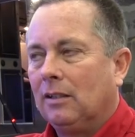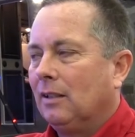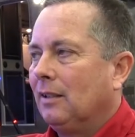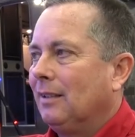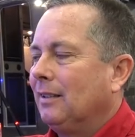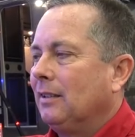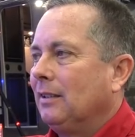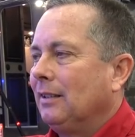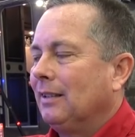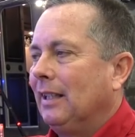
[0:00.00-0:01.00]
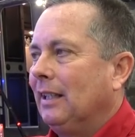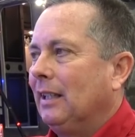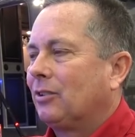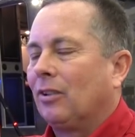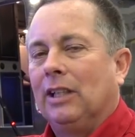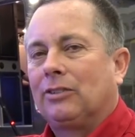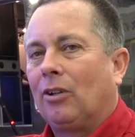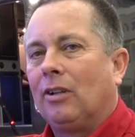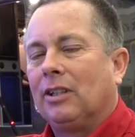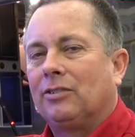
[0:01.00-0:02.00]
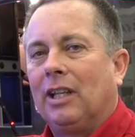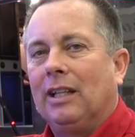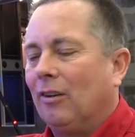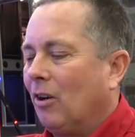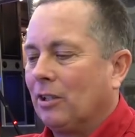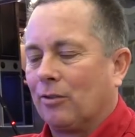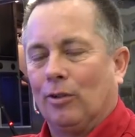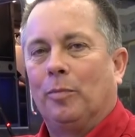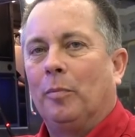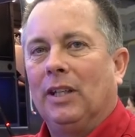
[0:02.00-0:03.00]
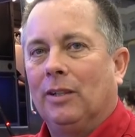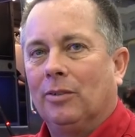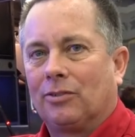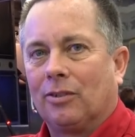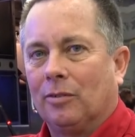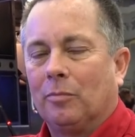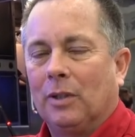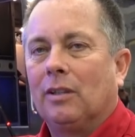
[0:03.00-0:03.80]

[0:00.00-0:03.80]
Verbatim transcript: flatbed? It's hard to say. Hard to group them into a certain, but